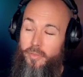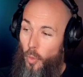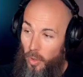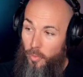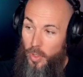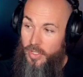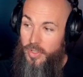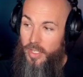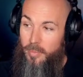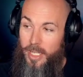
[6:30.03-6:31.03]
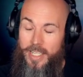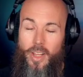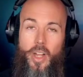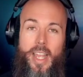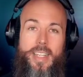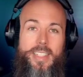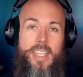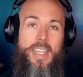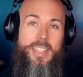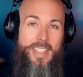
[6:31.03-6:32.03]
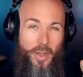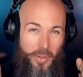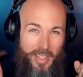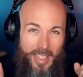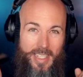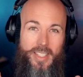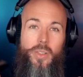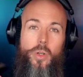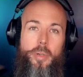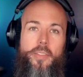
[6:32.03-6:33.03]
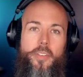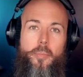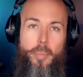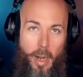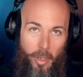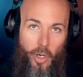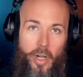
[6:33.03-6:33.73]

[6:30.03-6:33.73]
4 voices on the Minilog XD is the only thing that's a little bit of a bummer.